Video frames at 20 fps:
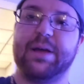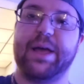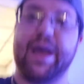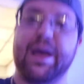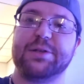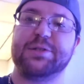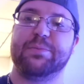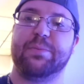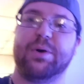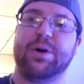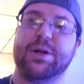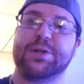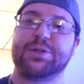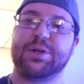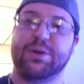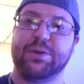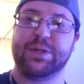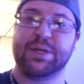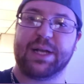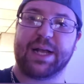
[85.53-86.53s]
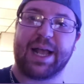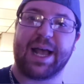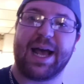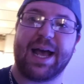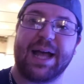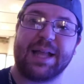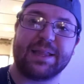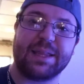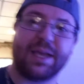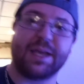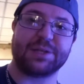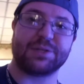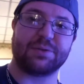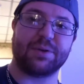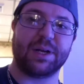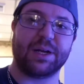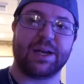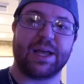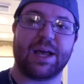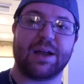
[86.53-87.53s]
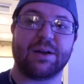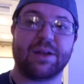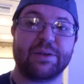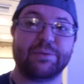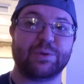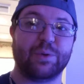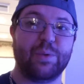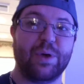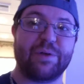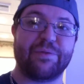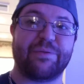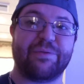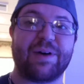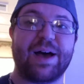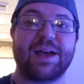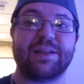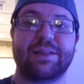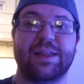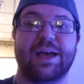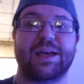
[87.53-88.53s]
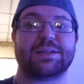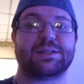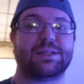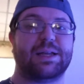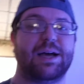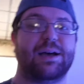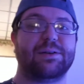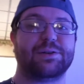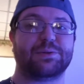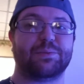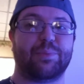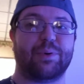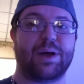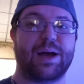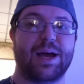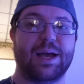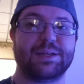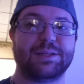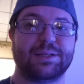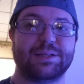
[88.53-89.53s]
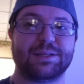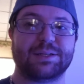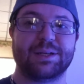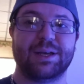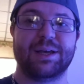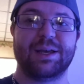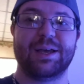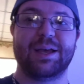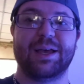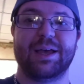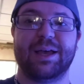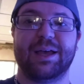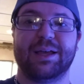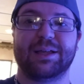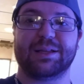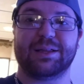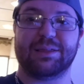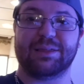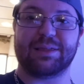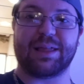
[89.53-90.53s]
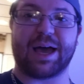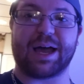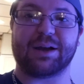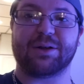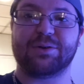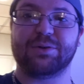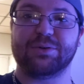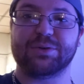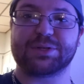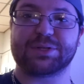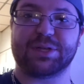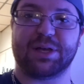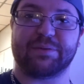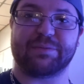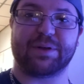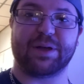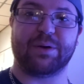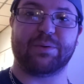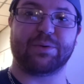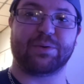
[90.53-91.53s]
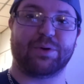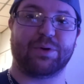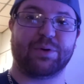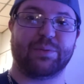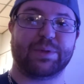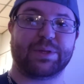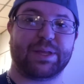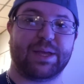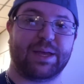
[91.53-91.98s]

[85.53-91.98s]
Algaebarns holding a contest right now. They're giving away $5,000 in prizes. A lot of cool stuff going on with